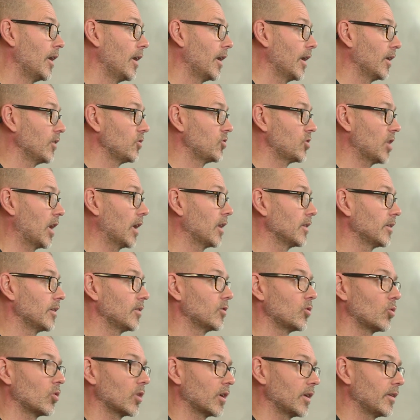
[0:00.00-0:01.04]
and child
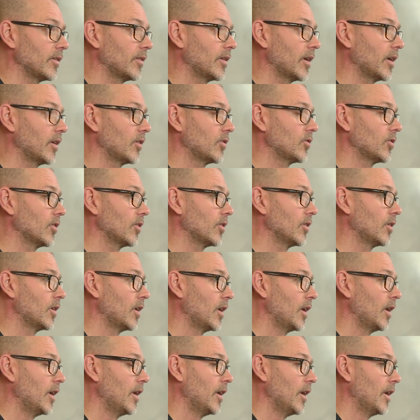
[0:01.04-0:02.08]
disorganization.
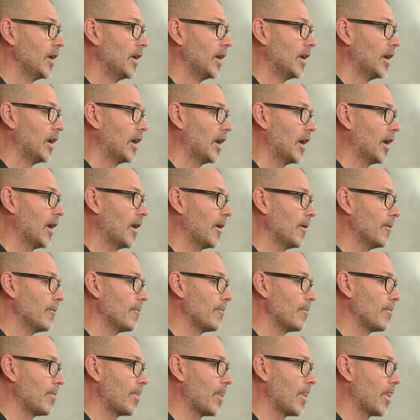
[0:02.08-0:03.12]

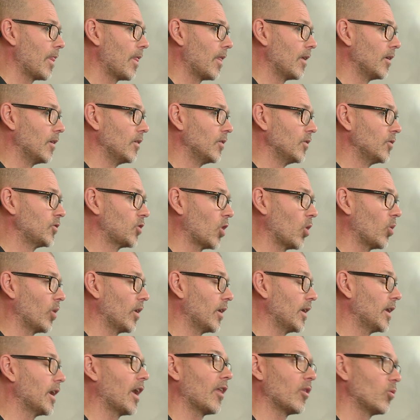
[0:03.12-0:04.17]
So
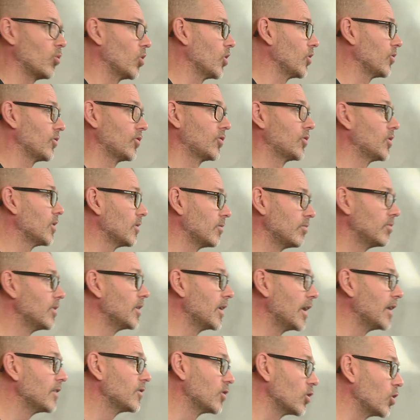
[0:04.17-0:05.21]
in other words,
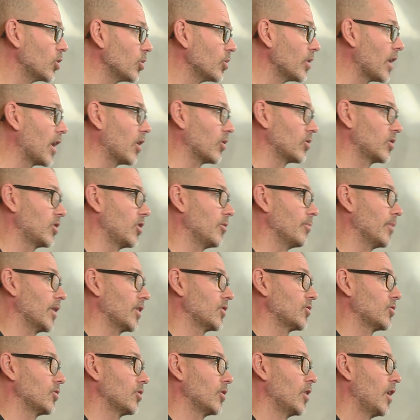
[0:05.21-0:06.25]
it's a good outcome
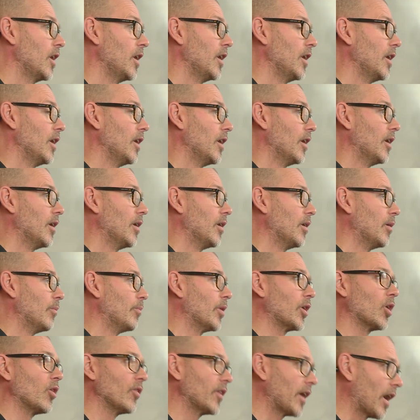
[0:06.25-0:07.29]
measure.
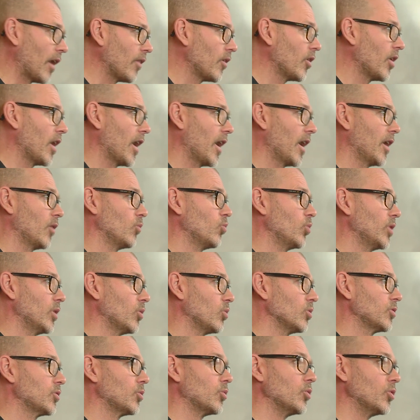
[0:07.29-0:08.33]
But on the other hand, we
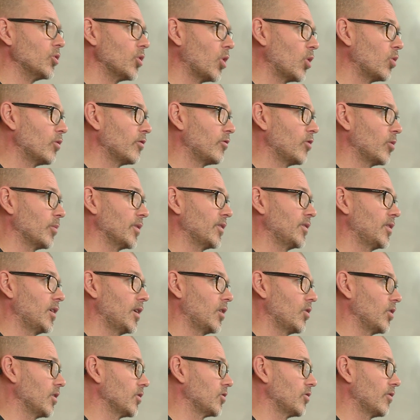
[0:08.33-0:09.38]
also know from a
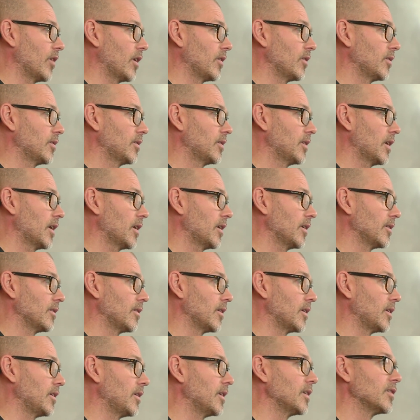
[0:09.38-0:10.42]
series of other studies
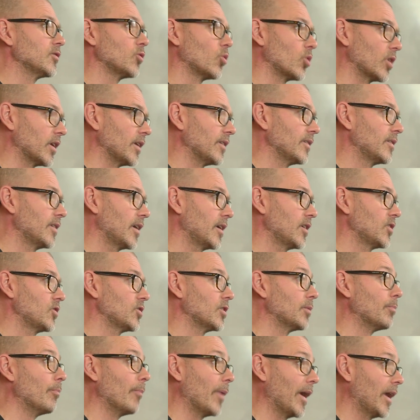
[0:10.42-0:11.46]
that
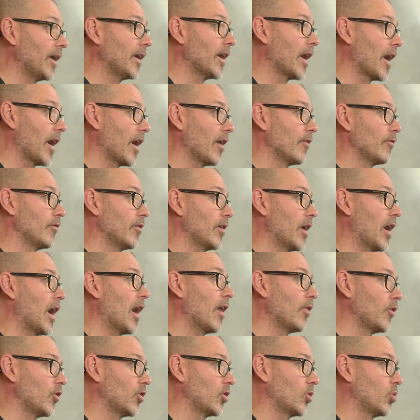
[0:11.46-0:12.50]
disorganization may have
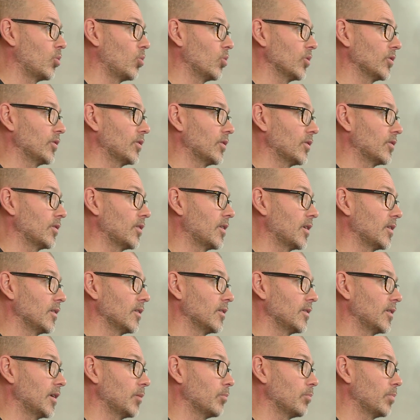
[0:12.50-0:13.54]
other causes than
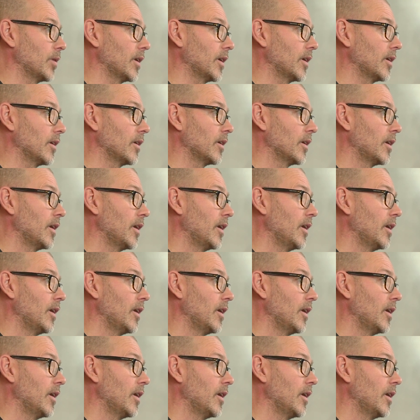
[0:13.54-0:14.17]
simply